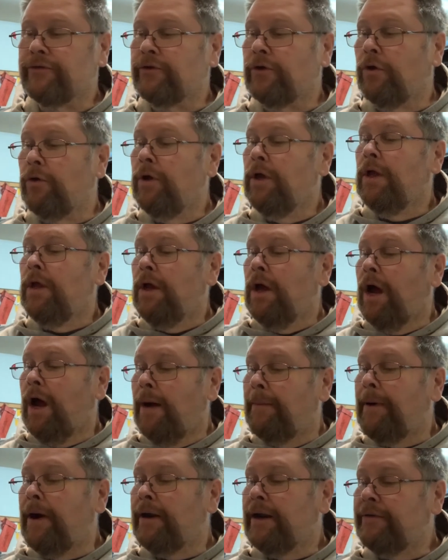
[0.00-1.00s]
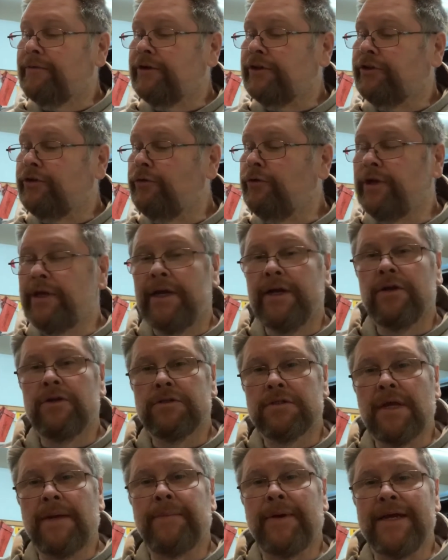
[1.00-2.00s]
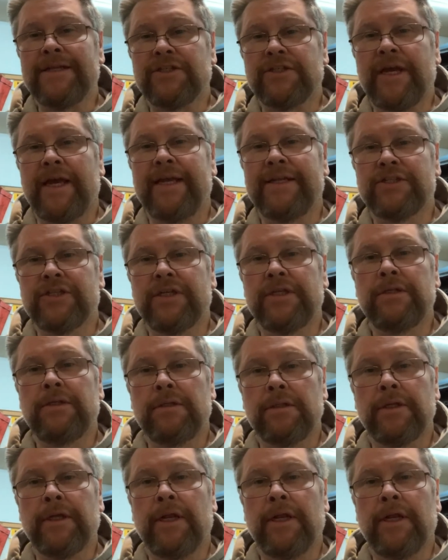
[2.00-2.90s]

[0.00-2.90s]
So about every 2 years, I might change it,